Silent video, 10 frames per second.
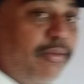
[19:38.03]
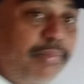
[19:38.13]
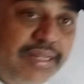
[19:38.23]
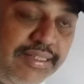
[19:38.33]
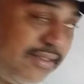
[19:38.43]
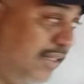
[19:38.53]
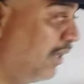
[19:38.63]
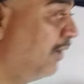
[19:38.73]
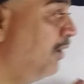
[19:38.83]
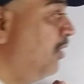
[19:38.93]
of listener.
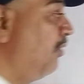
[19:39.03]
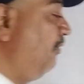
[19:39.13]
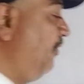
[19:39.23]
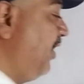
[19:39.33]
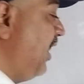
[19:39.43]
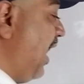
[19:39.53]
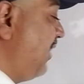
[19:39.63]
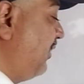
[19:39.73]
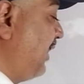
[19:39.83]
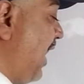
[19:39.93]

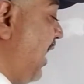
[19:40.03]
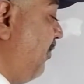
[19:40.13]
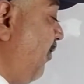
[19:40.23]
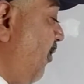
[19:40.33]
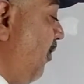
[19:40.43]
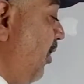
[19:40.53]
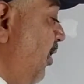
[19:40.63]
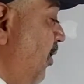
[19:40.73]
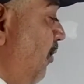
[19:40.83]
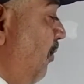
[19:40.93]
Vs stand for
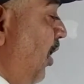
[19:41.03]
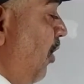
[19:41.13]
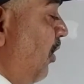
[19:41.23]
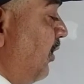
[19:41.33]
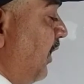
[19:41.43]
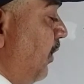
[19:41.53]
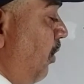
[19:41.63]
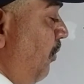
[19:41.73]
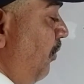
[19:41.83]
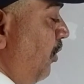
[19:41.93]
velocity of